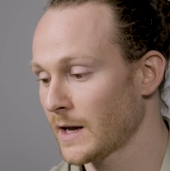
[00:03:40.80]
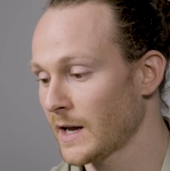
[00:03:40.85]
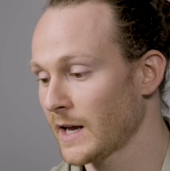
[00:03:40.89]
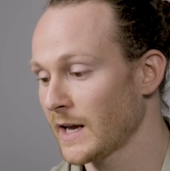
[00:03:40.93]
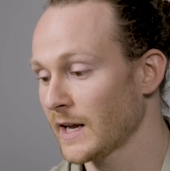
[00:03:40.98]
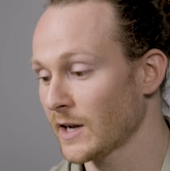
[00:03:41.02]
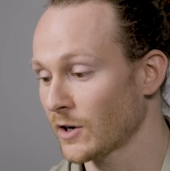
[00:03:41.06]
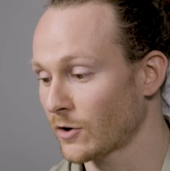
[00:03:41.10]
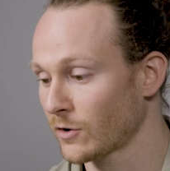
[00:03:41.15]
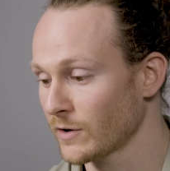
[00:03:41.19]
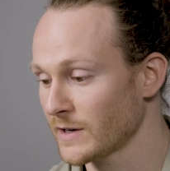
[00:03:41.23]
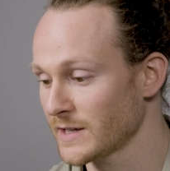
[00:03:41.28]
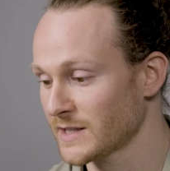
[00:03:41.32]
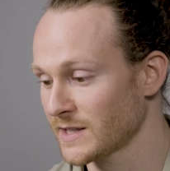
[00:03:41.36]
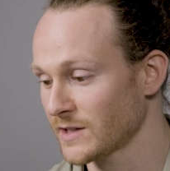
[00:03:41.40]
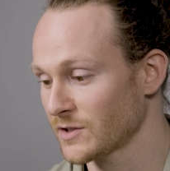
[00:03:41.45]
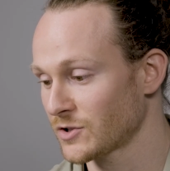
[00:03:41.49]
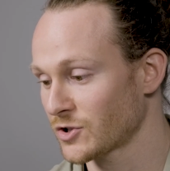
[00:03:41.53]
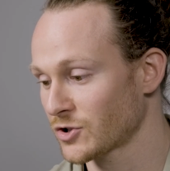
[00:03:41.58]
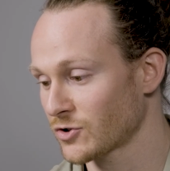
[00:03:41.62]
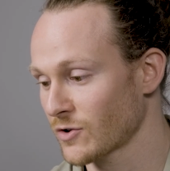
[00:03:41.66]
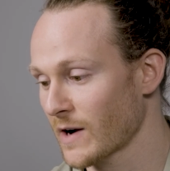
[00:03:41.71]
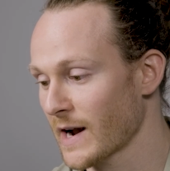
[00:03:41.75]
Increasing
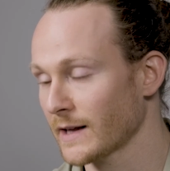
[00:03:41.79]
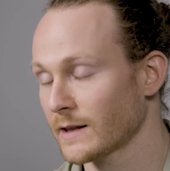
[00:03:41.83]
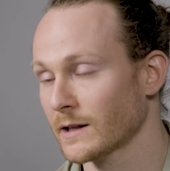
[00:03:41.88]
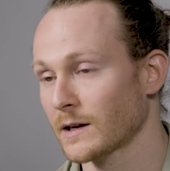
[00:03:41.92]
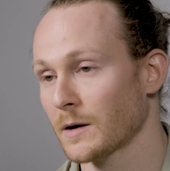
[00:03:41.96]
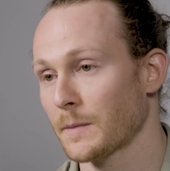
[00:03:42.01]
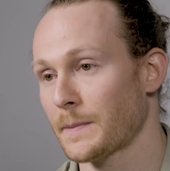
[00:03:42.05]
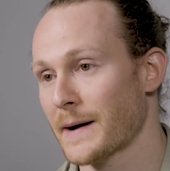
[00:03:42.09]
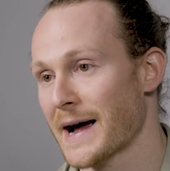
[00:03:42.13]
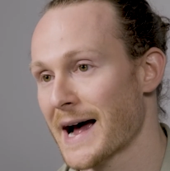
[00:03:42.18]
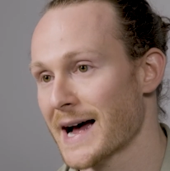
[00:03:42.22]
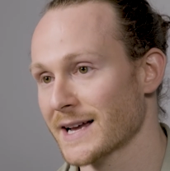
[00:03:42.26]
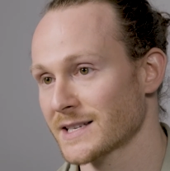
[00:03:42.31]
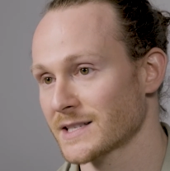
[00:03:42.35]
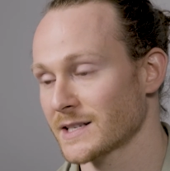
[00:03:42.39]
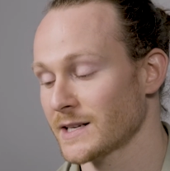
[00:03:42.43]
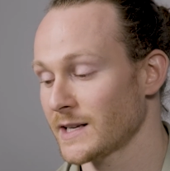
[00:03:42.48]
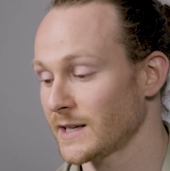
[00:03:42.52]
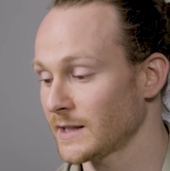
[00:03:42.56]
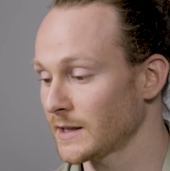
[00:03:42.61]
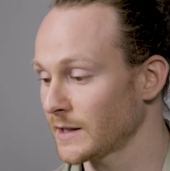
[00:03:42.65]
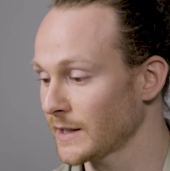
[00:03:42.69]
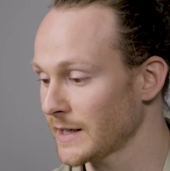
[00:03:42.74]
strength,
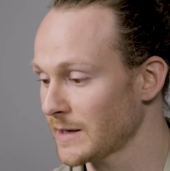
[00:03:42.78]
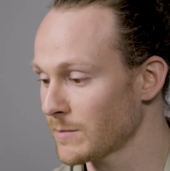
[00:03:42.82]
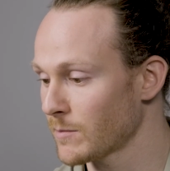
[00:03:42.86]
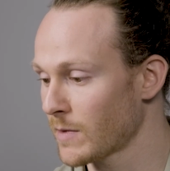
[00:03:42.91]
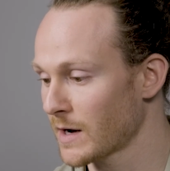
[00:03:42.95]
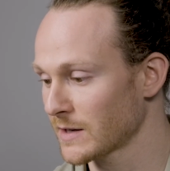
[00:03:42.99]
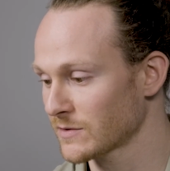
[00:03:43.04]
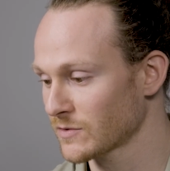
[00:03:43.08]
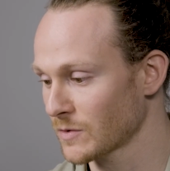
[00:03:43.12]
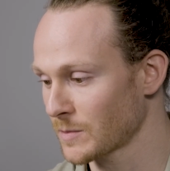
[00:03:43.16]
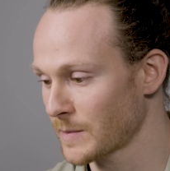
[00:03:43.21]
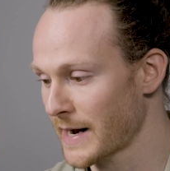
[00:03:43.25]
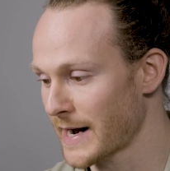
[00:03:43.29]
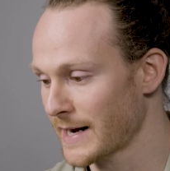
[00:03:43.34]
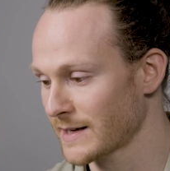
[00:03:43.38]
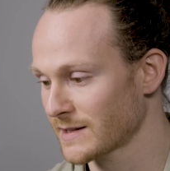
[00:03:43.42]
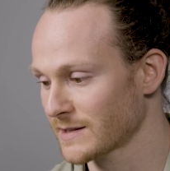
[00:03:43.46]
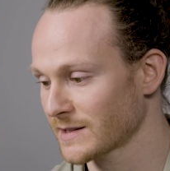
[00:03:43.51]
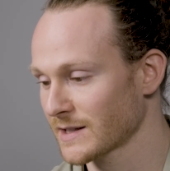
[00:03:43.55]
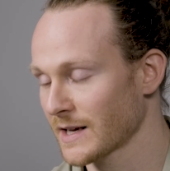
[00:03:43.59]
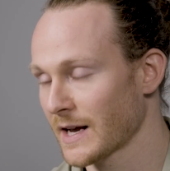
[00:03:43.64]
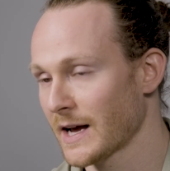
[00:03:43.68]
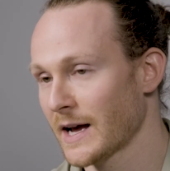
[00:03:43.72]
capacity, and lean muscle
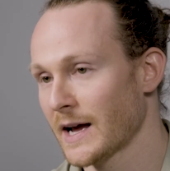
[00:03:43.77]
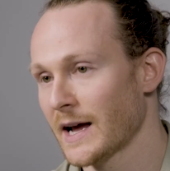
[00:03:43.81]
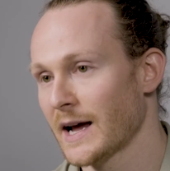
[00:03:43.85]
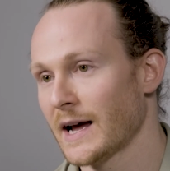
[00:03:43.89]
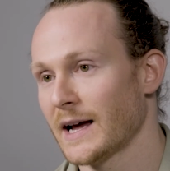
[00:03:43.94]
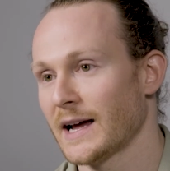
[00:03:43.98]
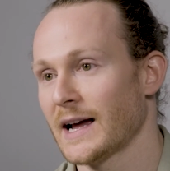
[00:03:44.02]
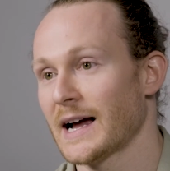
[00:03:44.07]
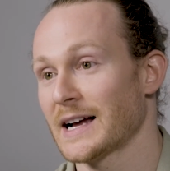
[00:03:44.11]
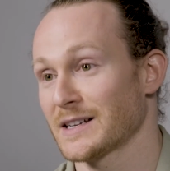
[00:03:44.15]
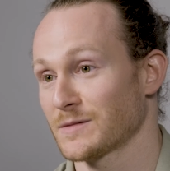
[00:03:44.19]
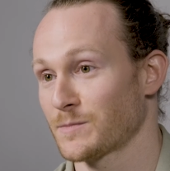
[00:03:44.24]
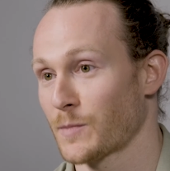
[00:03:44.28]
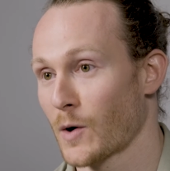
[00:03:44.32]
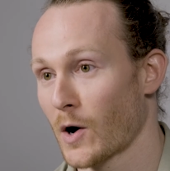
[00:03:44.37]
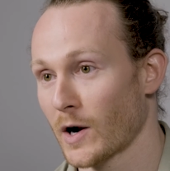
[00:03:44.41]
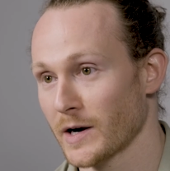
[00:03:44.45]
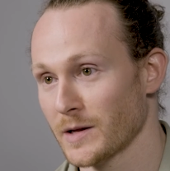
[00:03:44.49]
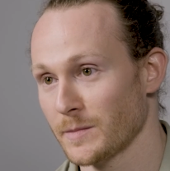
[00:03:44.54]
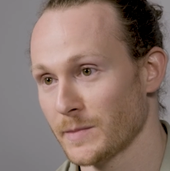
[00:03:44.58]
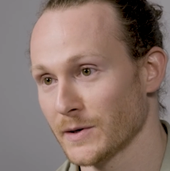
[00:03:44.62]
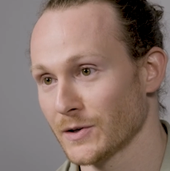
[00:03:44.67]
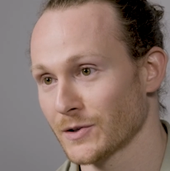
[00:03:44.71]
mass, as
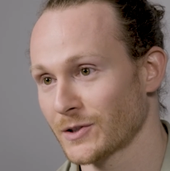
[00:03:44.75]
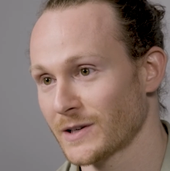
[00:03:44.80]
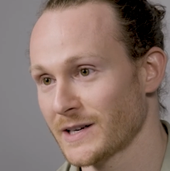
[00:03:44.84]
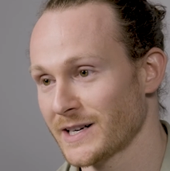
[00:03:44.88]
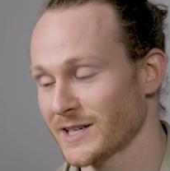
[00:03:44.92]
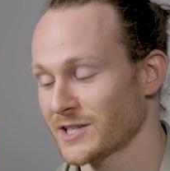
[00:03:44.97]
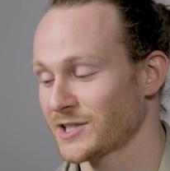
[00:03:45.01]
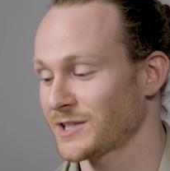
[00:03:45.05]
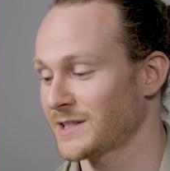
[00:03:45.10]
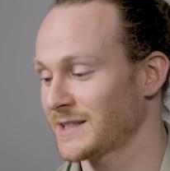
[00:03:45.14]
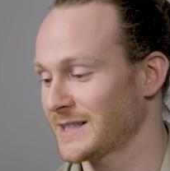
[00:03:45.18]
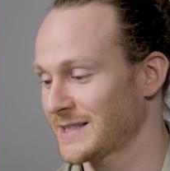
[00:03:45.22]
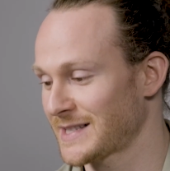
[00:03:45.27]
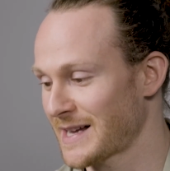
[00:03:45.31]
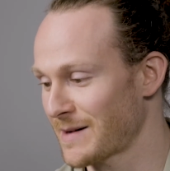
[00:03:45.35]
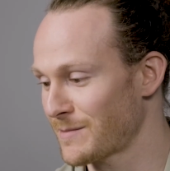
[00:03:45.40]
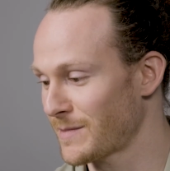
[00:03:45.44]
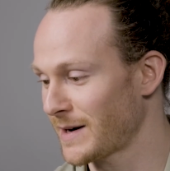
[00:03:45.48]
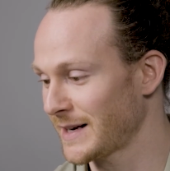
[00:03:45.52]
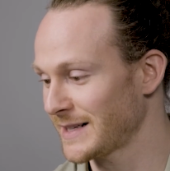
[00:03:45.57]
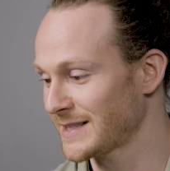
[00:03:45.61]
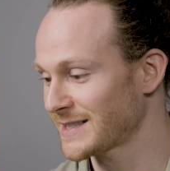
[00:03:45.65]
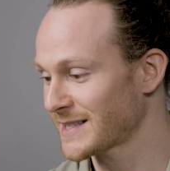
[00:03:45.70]
bodybuilder-ish as that
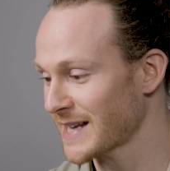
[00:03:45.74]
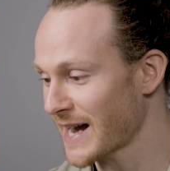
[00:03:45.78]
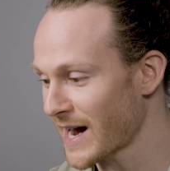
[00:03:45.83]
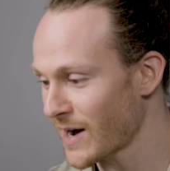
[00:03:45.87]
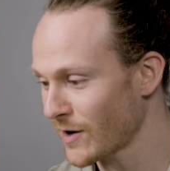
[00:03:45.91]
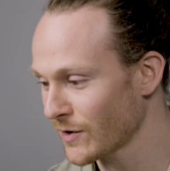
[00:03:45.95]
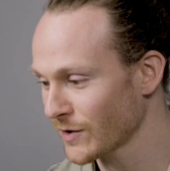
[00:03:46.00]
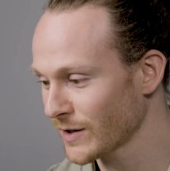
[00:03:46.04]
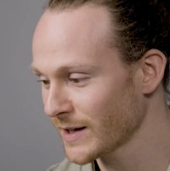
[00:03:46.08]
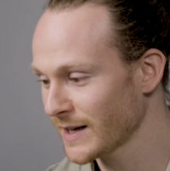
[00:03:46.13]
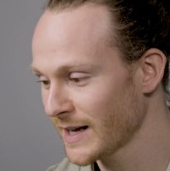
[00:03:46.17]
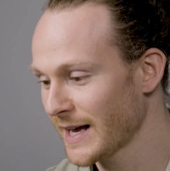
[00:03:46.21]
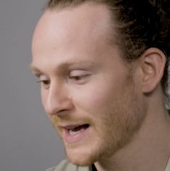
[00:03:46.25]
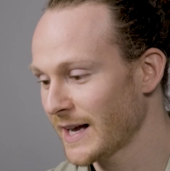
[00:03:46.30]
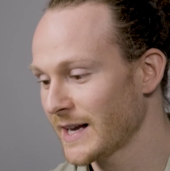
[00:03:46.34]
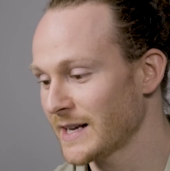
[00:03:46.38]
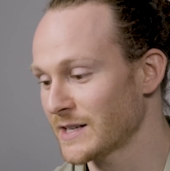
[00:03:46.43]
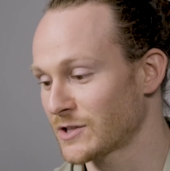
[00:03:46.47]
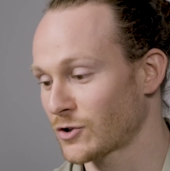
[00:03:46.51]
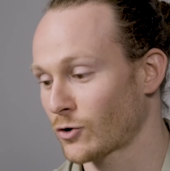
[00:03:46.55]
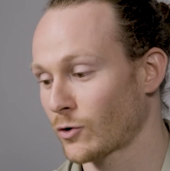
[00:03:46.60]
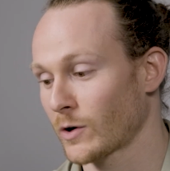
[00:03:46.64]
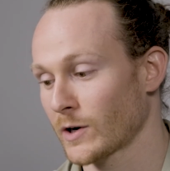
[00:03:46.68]
might sound,
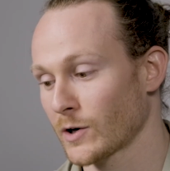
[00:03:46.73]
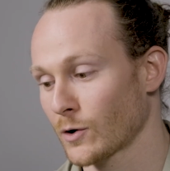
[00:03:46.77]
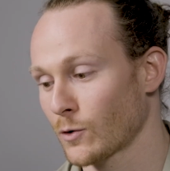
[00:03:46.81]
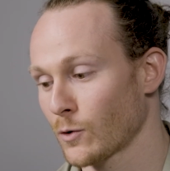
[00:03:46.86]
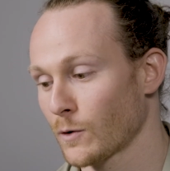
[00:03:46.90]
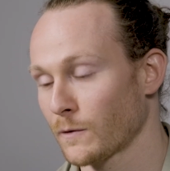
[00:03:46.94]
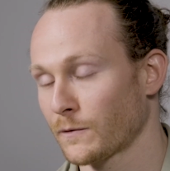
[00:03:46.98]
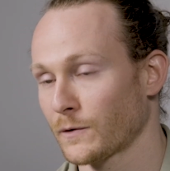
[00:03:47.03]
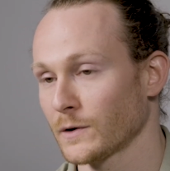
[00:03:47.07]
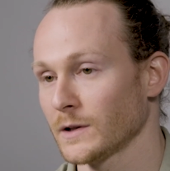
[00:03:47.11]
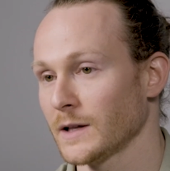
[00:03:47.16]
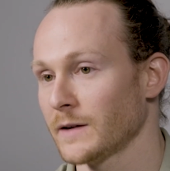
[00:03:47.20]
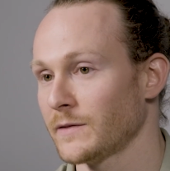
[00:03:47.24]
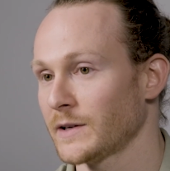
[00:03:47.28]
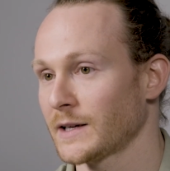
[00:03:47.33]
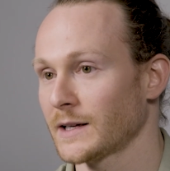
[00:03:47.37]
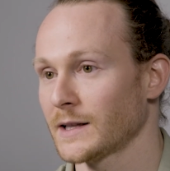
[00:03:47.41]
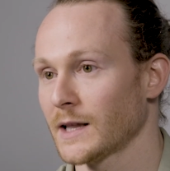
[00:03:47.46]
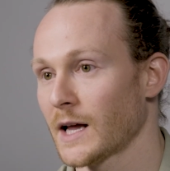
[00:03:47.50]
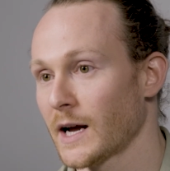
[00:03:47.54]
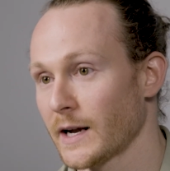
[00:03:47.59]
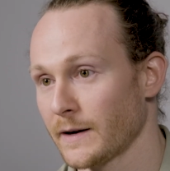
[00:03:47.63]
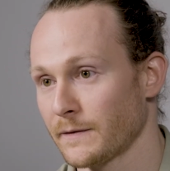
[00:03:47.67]
is critical for living a
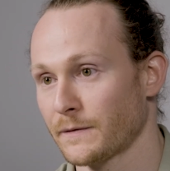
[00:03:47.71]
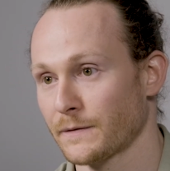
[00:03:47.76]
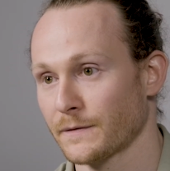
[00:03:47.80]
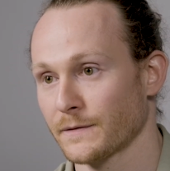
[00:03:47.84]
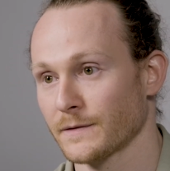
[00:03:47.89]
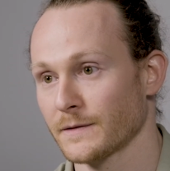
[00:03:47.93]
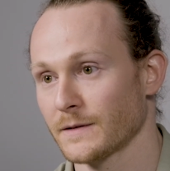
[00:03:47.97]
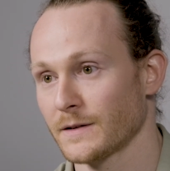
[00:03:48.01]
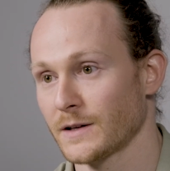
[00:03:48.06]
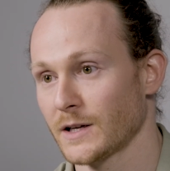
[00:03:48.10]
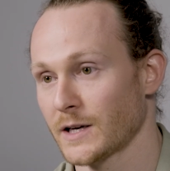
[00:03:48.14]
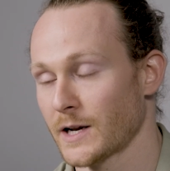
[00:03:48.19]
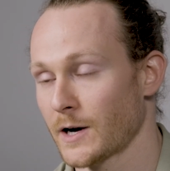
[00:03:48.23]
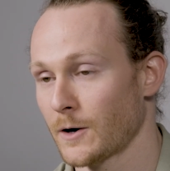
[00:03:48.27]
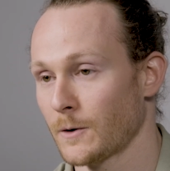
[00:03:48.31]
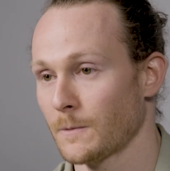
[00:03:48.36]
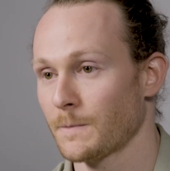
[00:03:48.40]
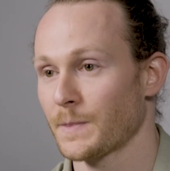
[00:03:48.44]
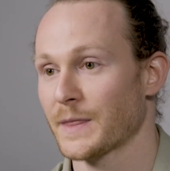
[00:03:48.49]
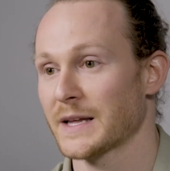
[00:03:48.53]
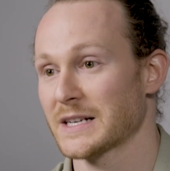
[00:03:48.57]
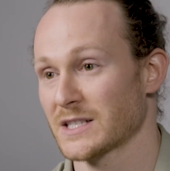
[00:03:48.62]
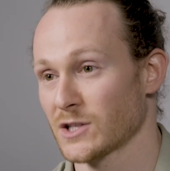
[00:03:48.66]
life, you know,
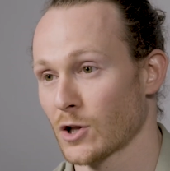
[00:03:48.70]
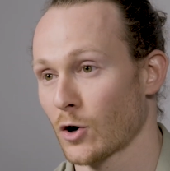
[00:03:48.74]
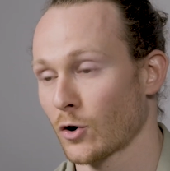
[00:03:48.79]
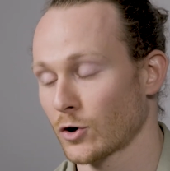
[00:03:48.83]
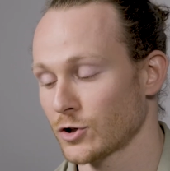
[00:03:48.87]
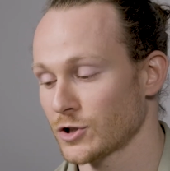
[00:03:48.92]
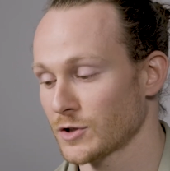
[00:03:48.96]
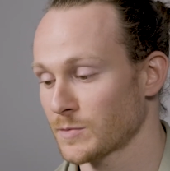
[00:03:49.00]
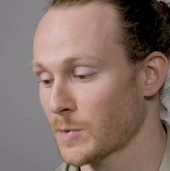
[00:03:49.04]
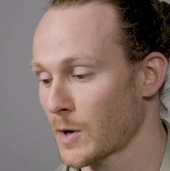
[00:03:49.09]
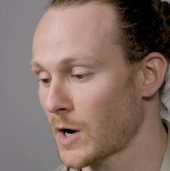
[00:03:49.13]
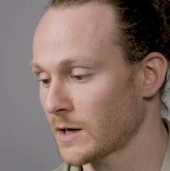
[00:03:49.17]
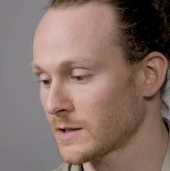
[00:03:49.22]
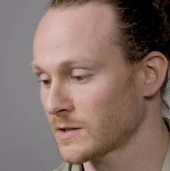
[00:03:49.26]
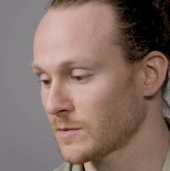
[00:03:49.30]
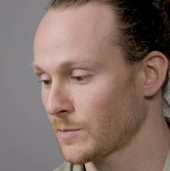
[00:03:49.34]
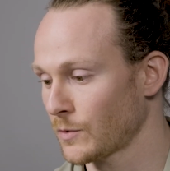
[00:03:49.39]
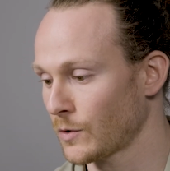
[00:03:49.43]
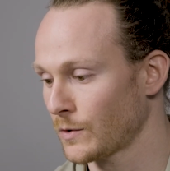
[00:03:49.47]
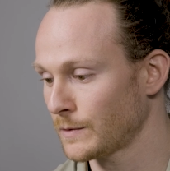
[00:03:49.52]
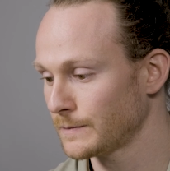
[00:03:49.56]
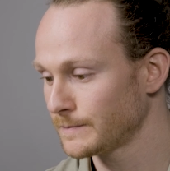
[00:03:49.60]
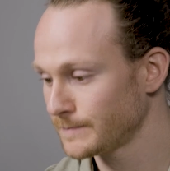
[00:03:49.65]
as large as
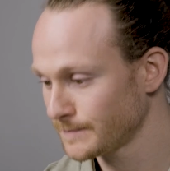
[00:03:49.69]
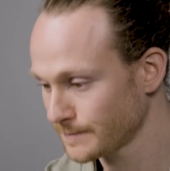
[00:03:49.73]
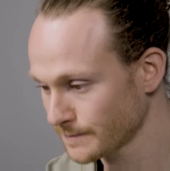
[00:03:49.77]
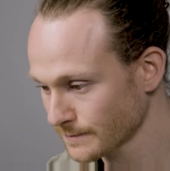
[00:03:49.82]
possible.